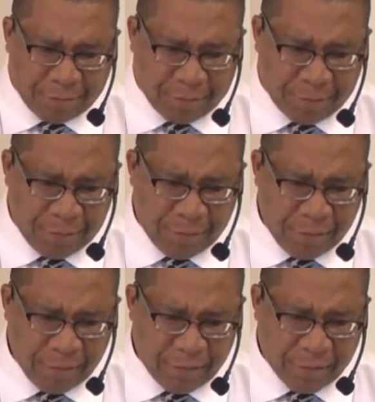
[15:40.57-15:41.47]

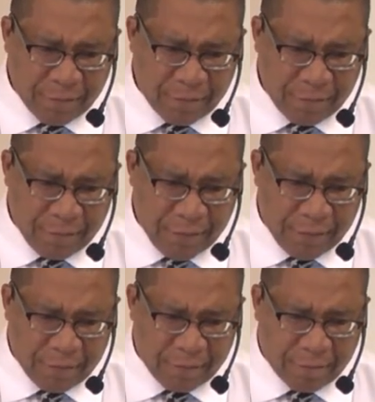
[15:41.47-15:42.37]

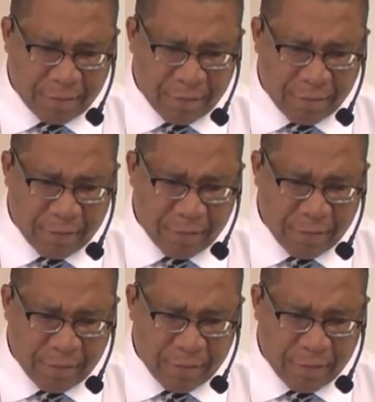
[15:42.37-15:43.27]

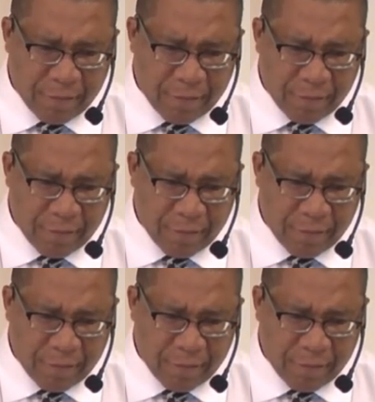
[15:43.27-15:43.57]
Nobody speaks.